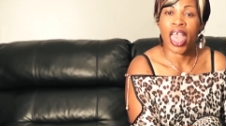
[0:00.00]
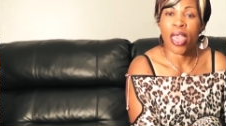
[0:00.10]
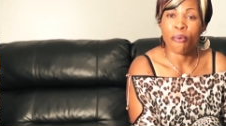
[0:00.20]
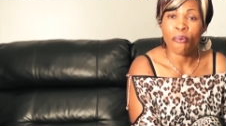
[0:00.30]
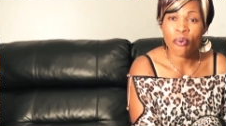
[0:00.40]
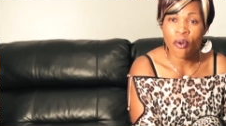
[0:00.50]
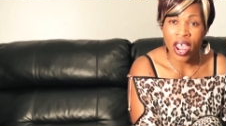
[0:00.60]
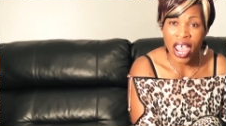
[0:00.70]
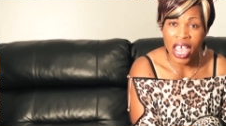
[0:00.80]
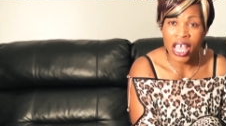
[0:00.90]
a
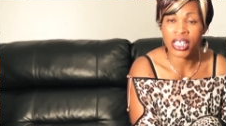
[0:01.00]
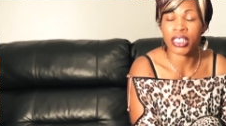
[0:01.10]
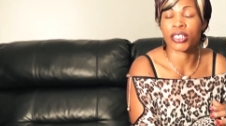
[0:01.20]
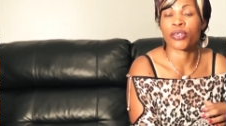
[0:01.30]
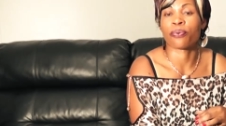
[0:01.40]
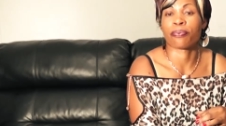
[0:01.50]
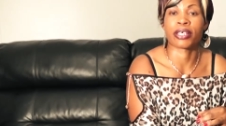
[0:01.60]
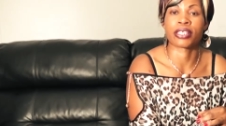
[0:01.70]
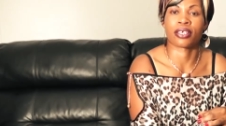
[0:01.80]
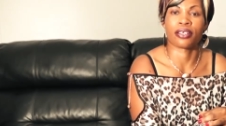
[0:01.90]
brand new
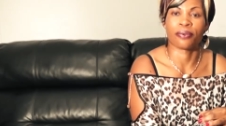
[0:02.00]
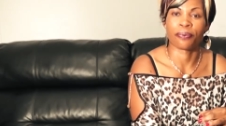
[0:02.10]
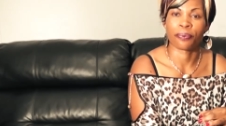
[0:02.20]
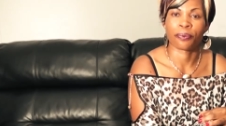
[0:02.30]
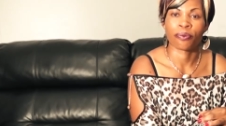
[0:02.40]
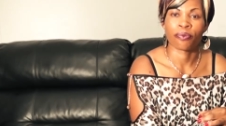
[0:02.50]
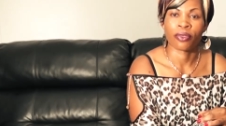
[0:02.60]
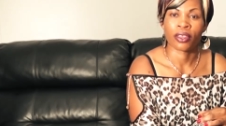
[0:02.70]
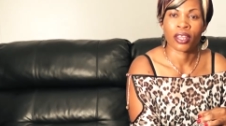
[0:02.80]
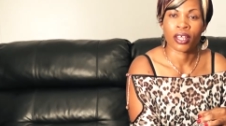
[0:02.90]
person.
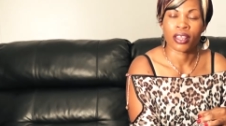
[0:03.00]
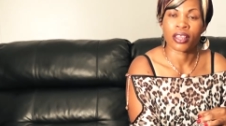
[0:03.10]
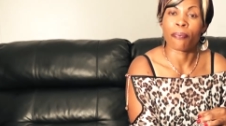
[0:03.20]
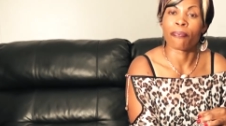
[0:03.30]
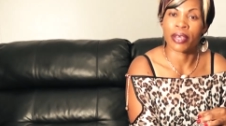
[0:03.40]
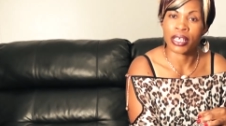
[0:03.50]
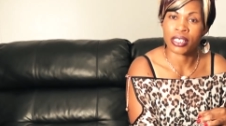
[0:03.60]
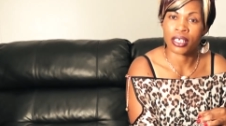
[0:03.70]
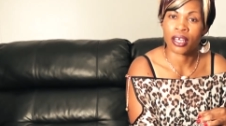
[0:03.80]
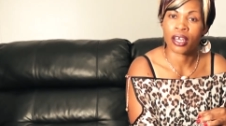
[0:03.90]
The
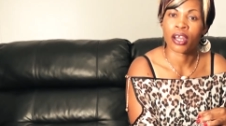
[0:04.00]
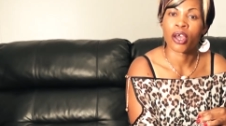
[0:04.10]
person